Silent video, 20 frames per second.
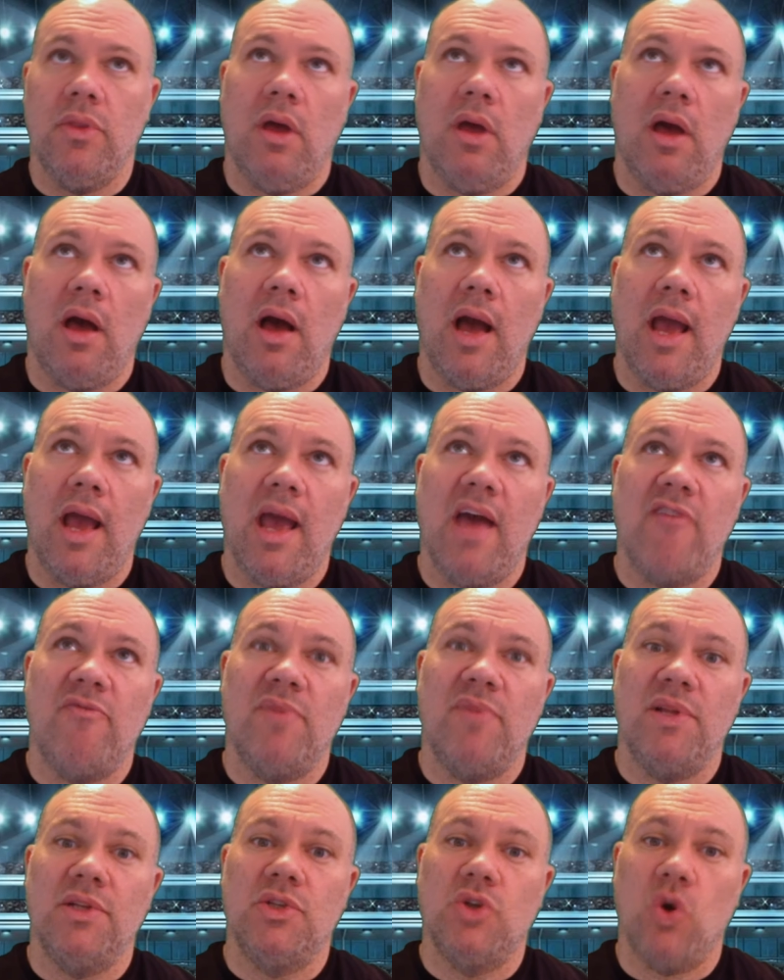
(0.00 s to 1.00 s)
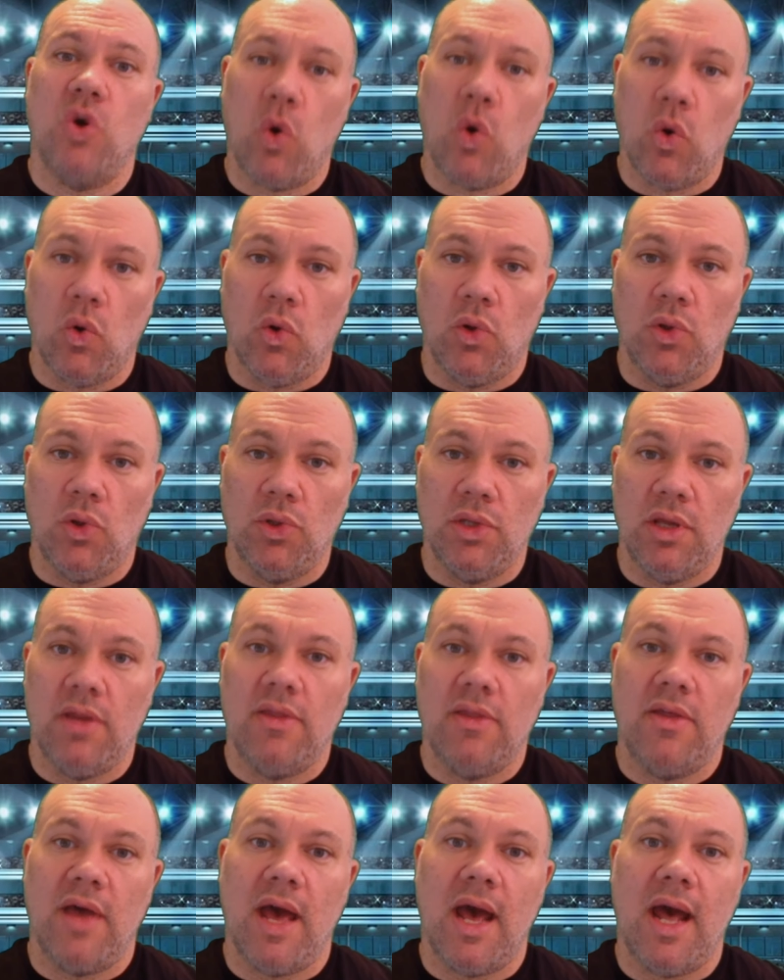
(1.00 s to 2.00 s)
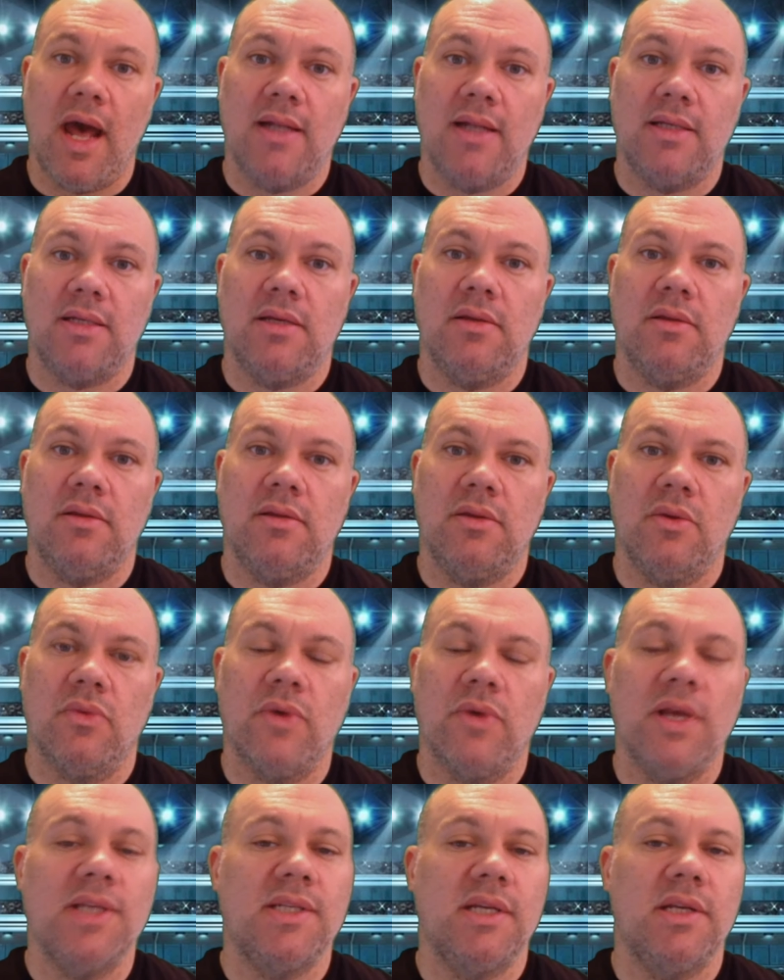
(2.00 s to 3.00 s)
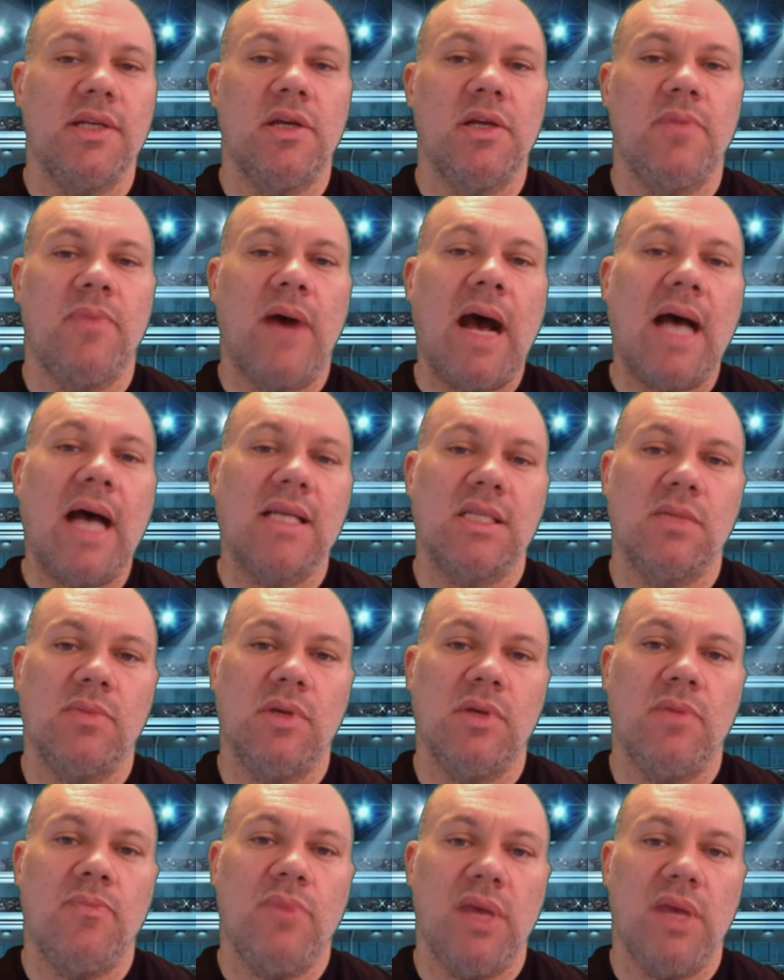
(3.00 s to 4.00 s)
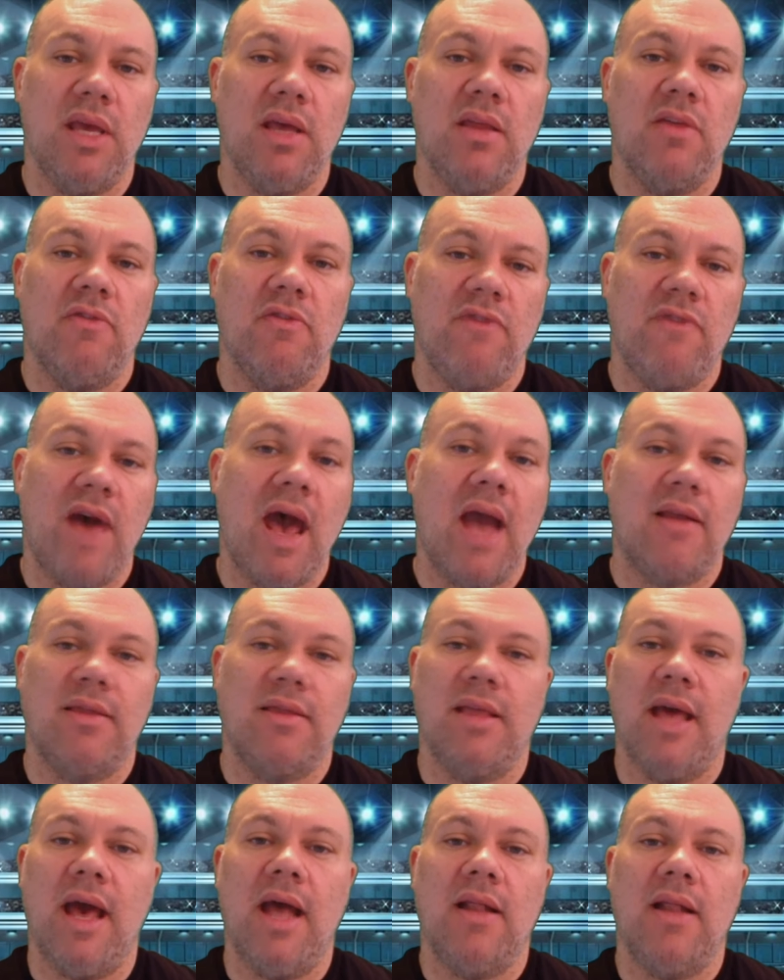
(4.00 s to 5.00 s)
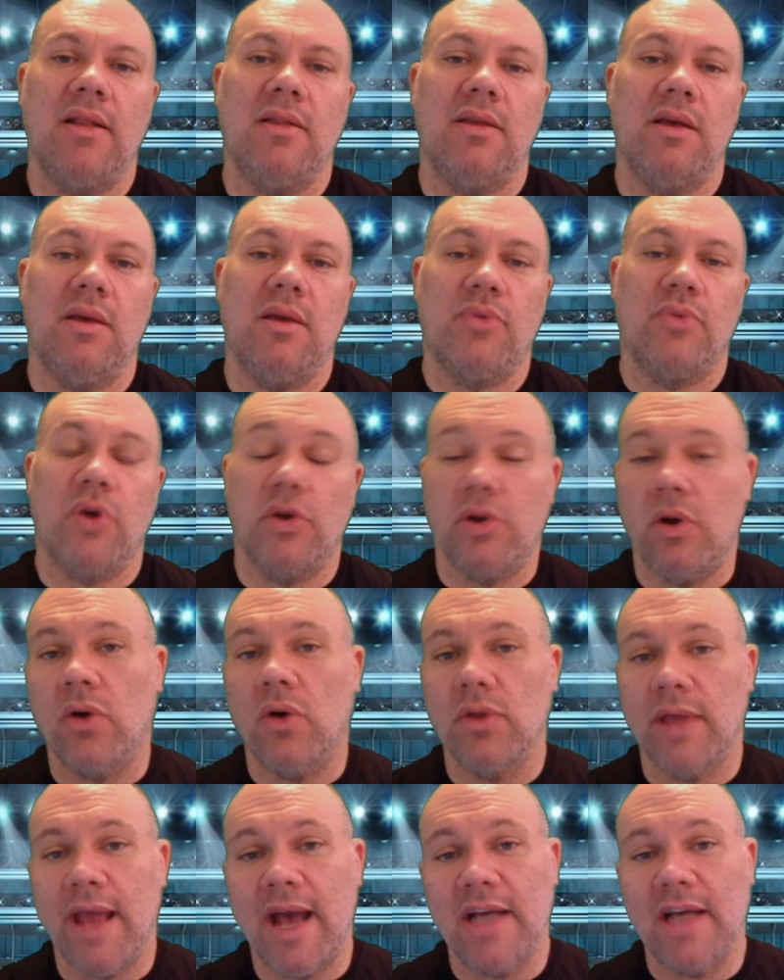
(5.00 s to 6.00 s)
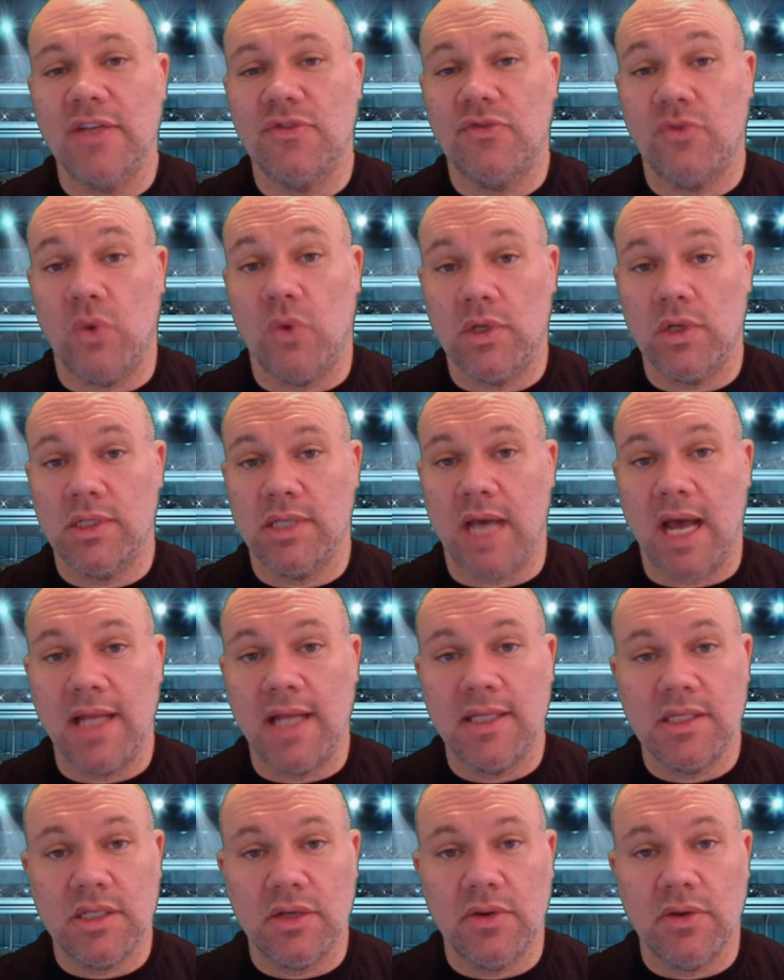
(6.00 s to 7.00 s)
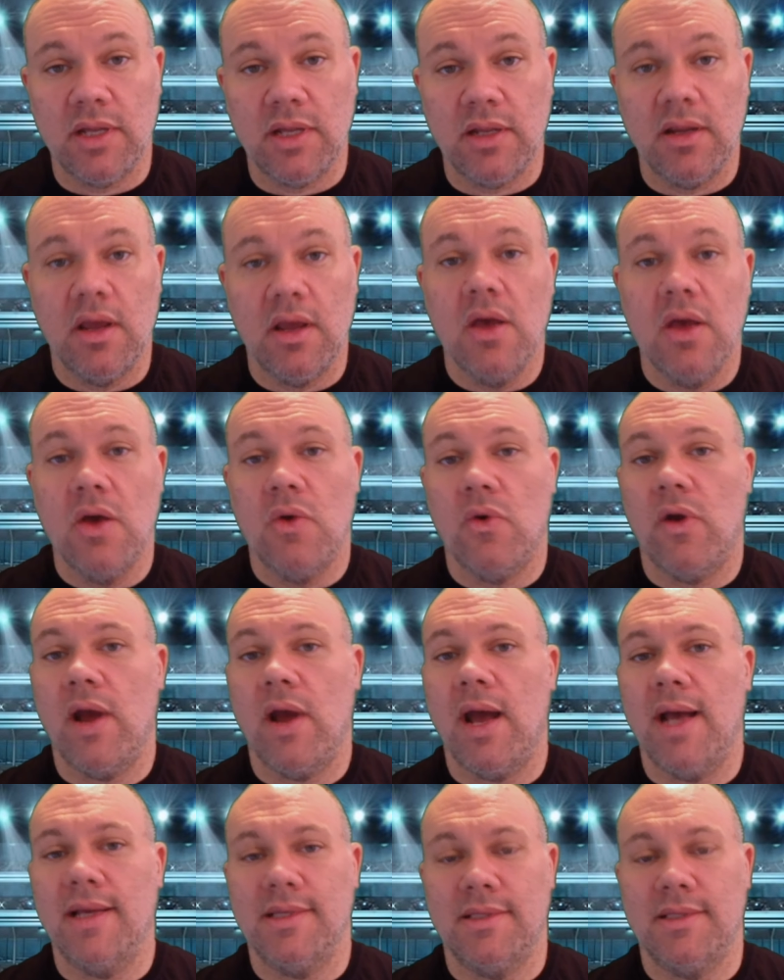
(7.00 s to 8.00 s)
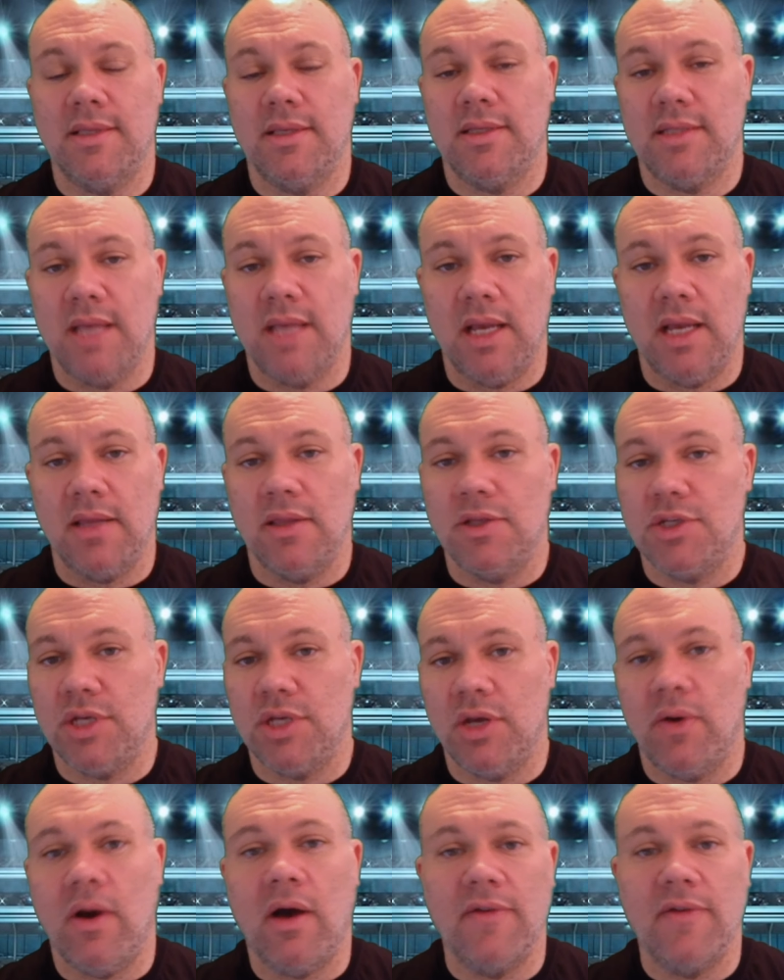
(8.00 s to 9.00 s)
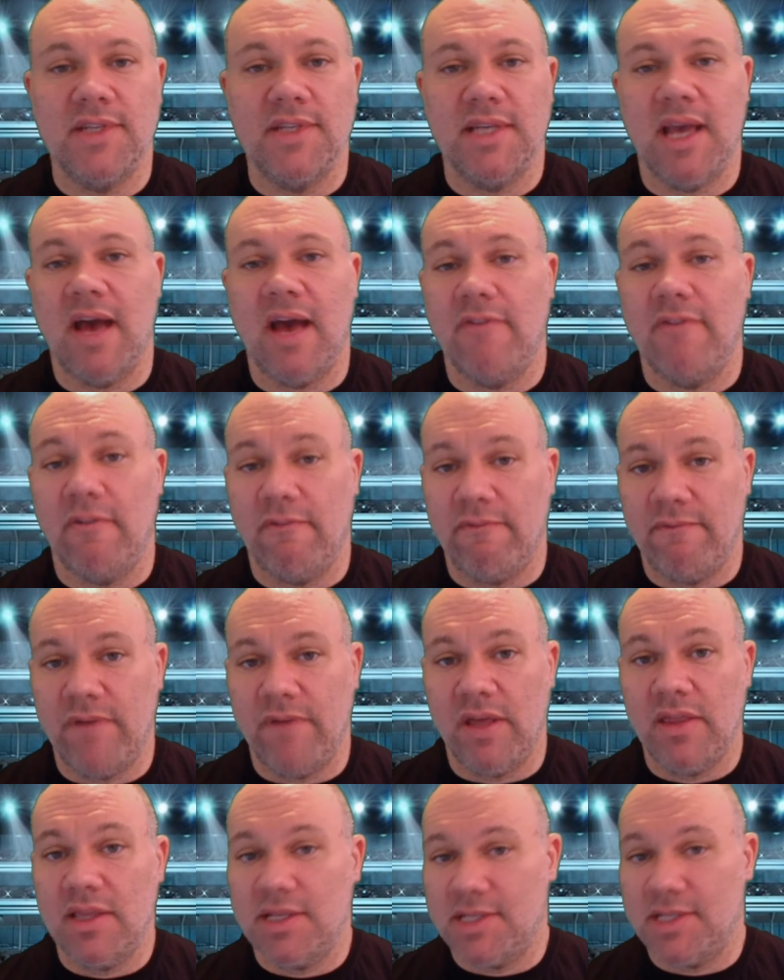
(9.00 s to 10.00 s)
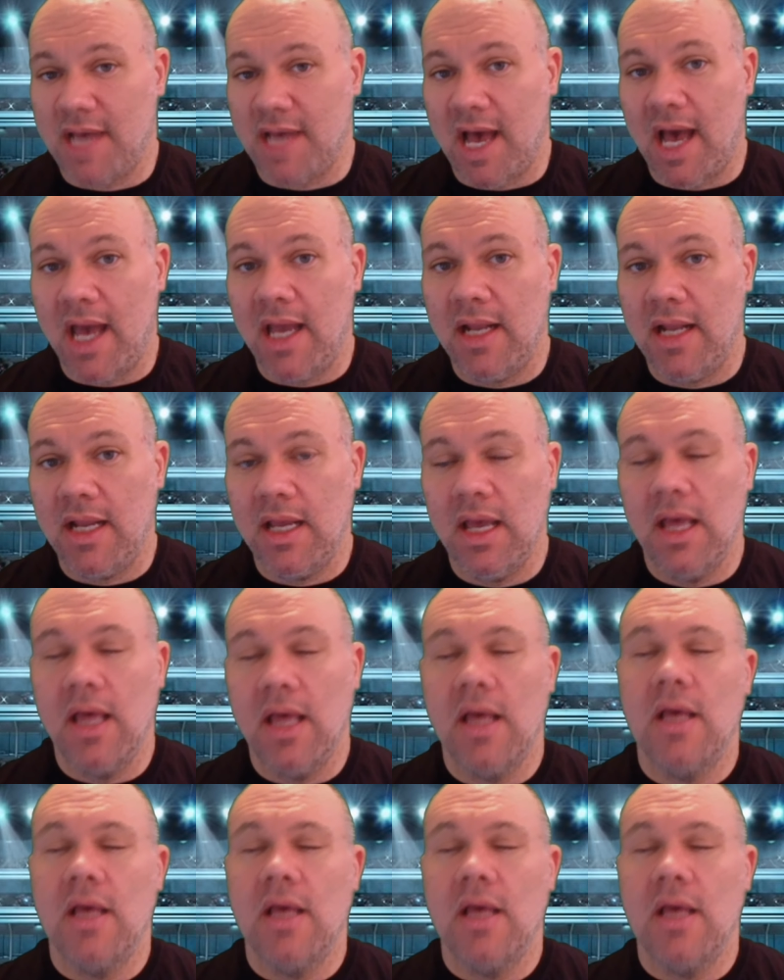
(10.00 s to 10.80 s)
I have been told that the reason could possibly be the fact that the Proto only has four sides to it, whereas the Sync and the Geo obviously have the fifth side.